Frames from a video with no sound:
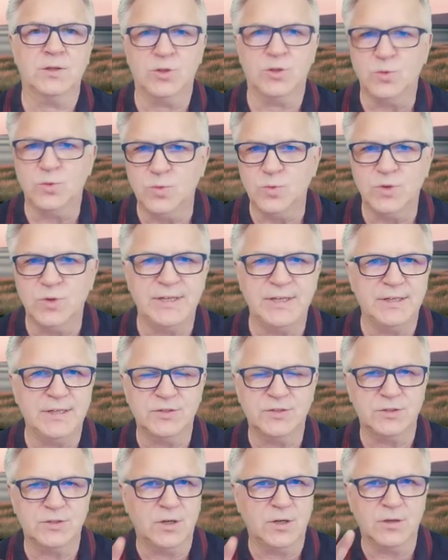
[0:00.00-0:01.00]
Don't worry,
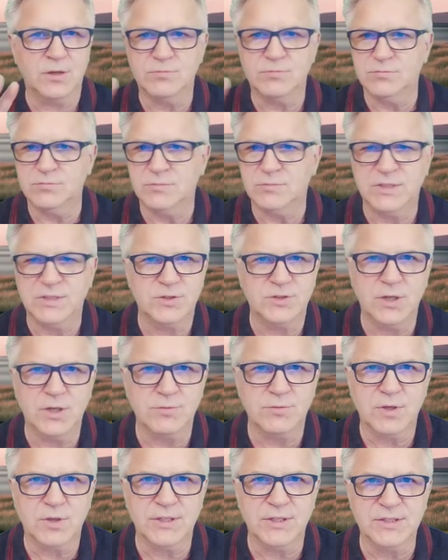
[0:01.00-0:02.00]
it's not, it's
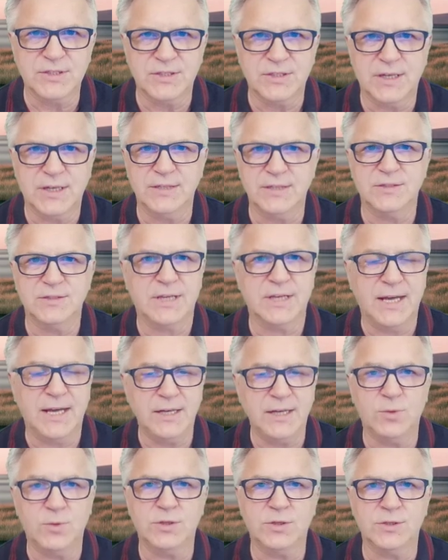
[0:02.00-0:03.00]
not rocket science.
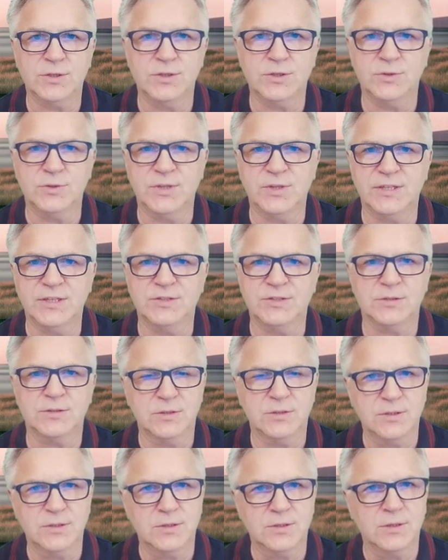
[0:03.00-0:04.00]
Anyone can do this
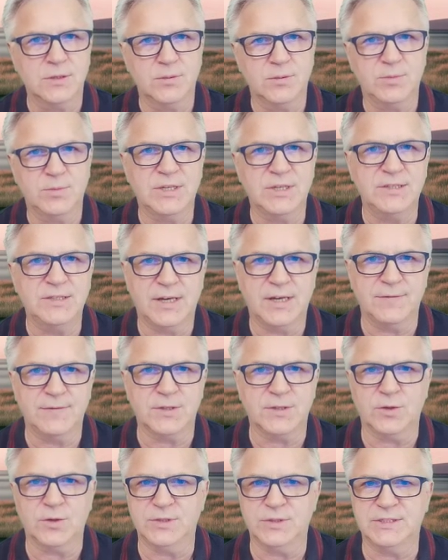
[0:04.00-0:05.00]
please have
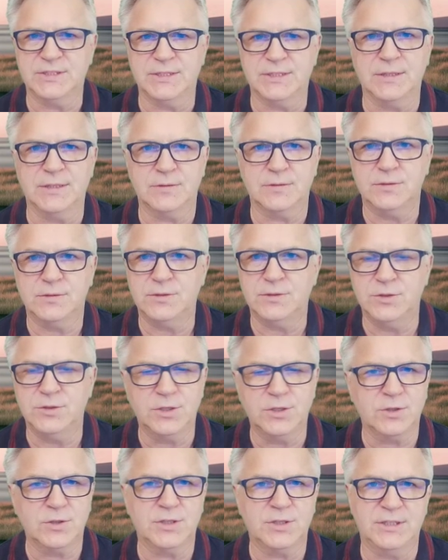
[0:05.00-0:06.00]
a go at it. You're
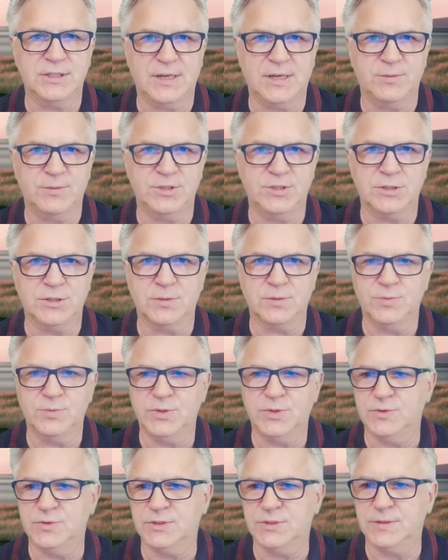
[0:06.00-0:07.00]
not going to damage your
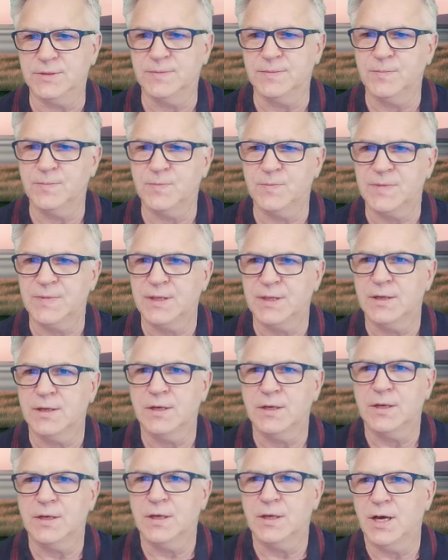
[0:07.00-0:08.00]
computer.
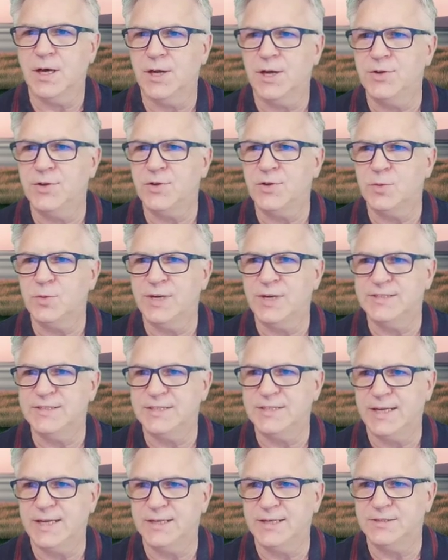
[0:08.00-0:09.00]
Another way
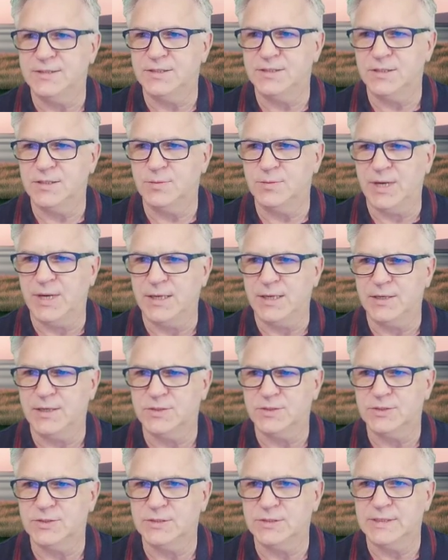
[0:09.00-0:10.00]
to get into the
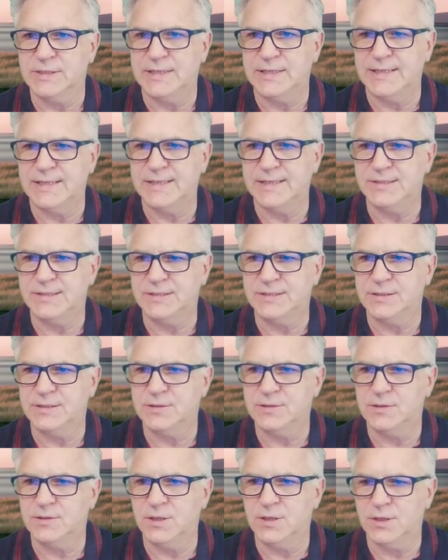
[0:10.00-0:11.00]
BIOS is
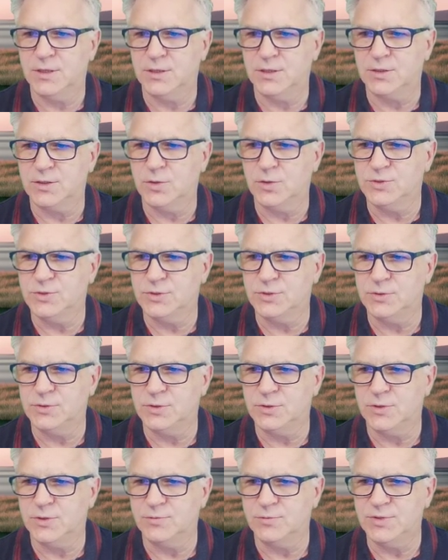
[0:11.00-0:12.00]
uh, go to
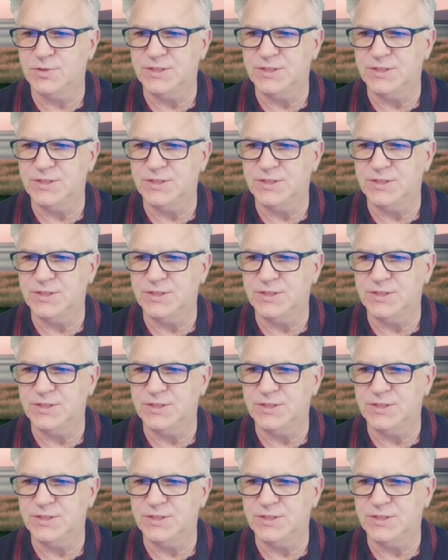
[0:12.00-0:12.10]
your